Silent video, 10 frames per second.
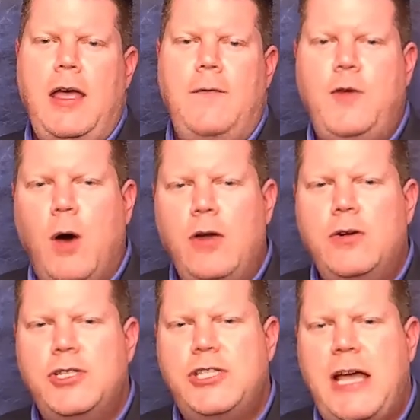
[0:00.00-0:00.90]
If you
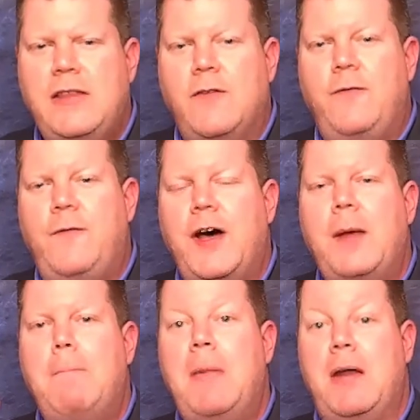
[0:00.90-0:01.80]
understand the
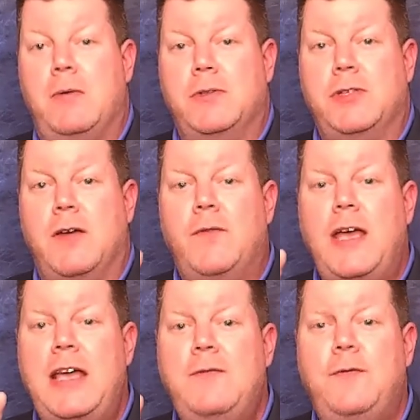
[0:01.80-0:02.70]
fundamentals of
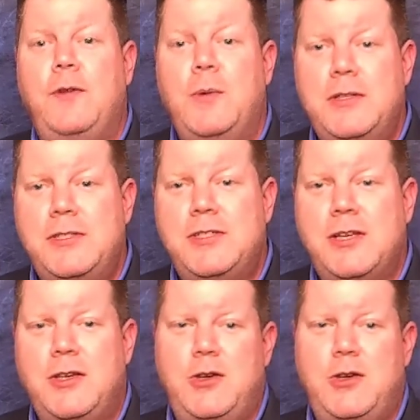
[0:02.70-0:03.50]
influence,